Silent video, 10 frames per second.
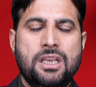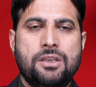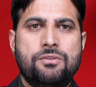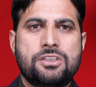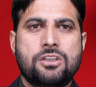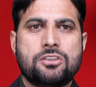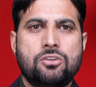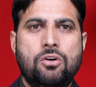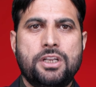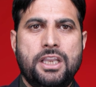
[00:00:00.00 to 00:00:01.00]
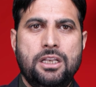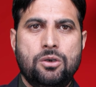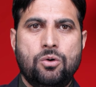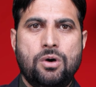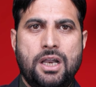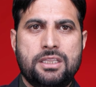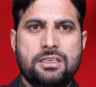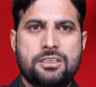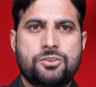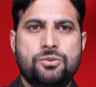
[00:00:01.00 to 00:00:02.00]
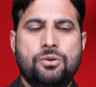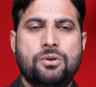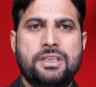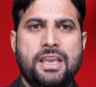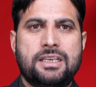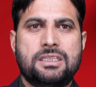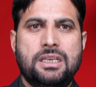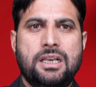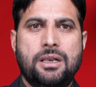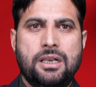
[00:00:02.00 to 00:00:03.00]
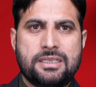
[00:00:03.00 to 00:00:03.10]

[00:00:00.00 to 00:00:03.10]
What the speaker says: which does not allow others to get the